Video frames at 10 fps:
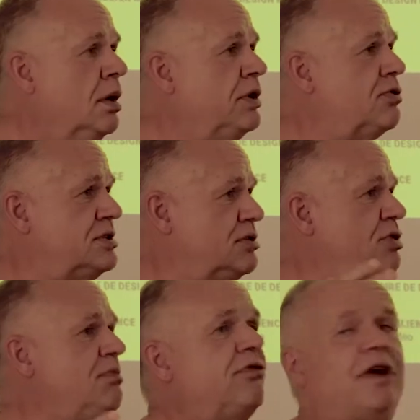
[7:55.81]
Because the
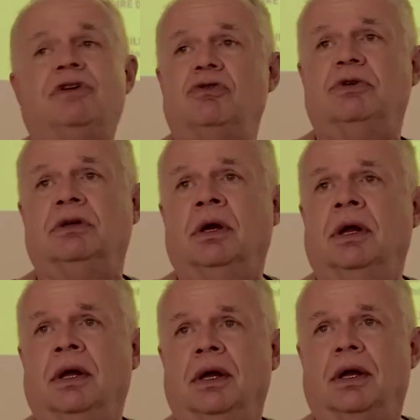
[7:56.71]
dream of every human
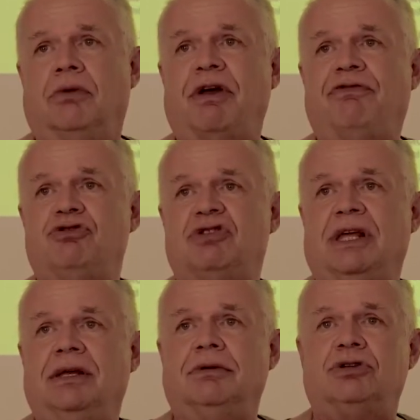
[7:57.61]
refugee